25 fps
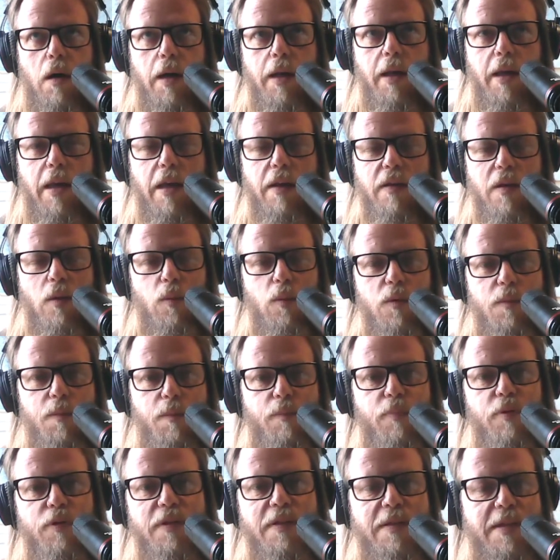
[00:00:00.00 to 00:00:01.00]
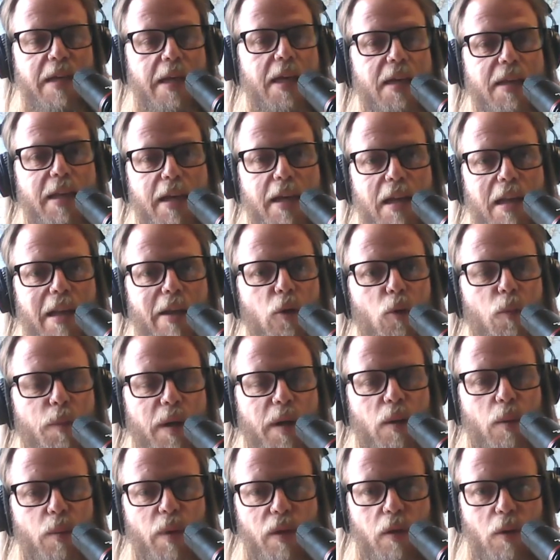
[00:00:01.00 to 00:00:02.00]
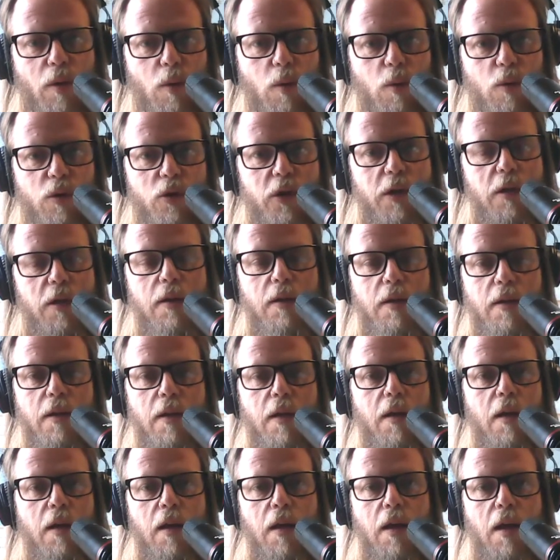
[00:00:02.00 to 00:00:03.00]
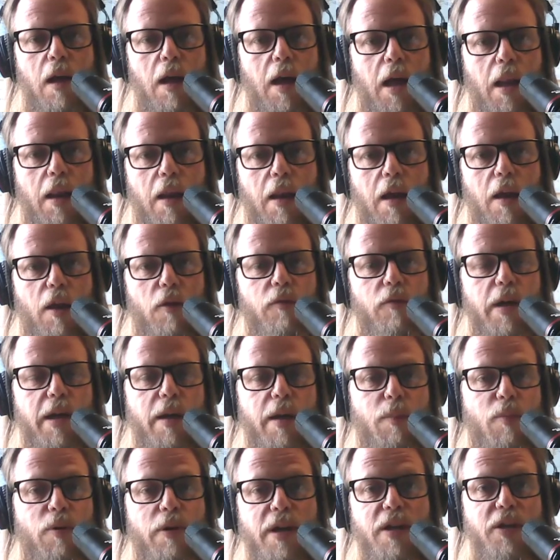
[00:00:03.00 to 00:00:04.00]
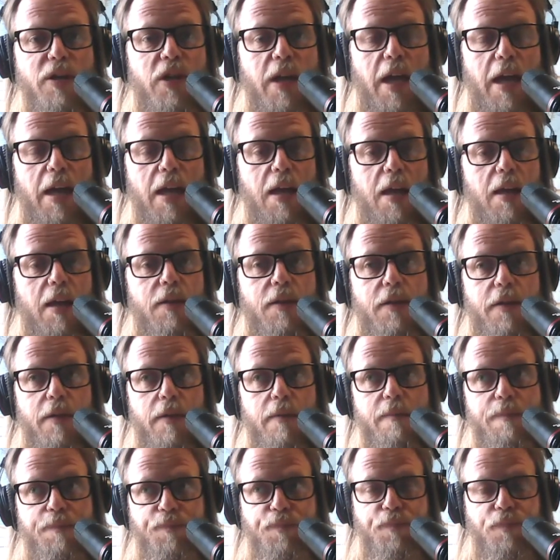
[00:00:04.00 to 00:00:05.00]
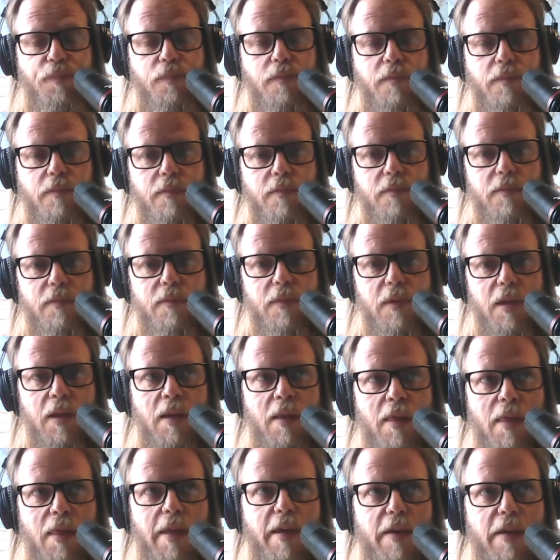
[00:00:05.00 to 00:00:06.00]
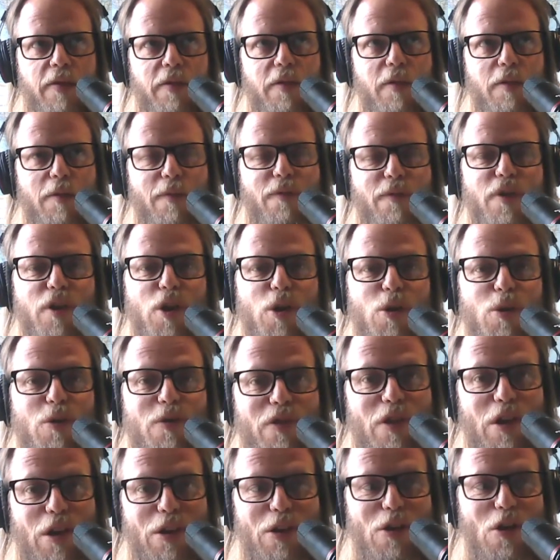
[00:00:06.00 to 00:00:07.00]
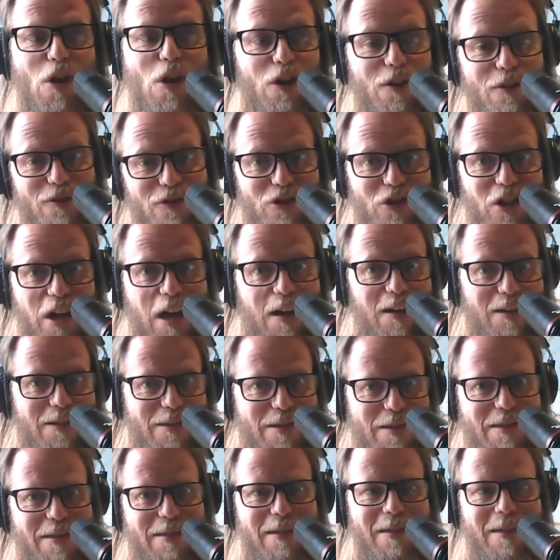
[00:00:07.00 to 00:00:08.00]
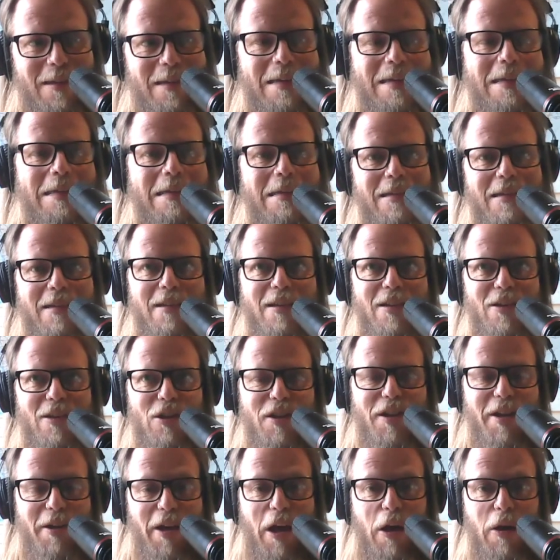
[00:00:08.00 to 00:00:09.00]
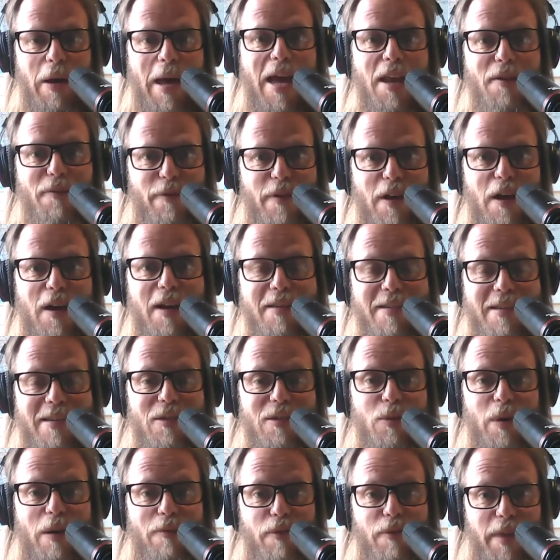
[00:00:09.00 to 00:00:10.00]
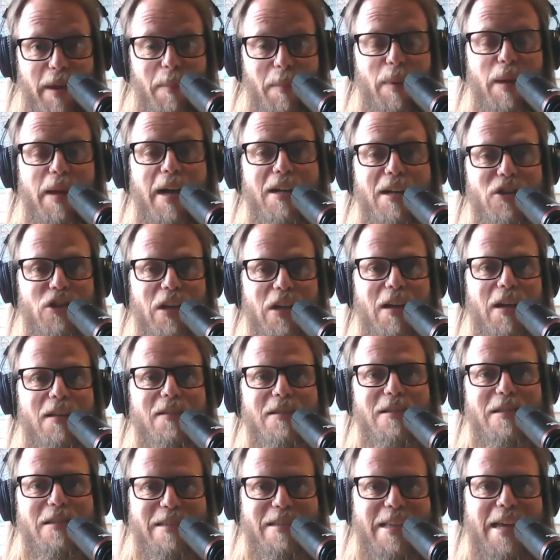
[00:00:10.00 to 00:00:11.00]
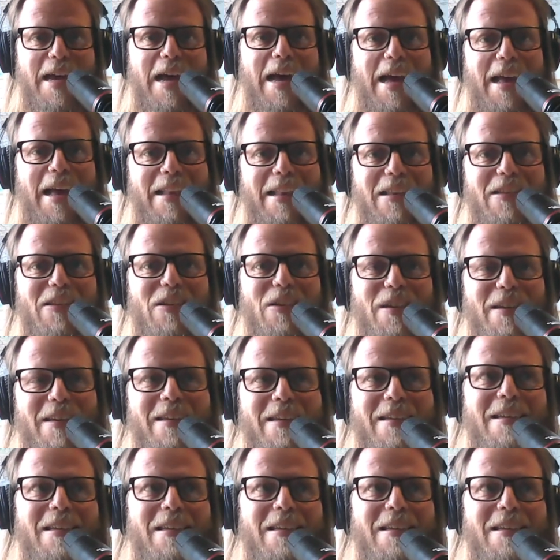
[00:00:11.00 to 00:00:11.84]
I guess I was proceeding a little bit with caution, and I really appreciated this view to not just go head first into everything, but actually understand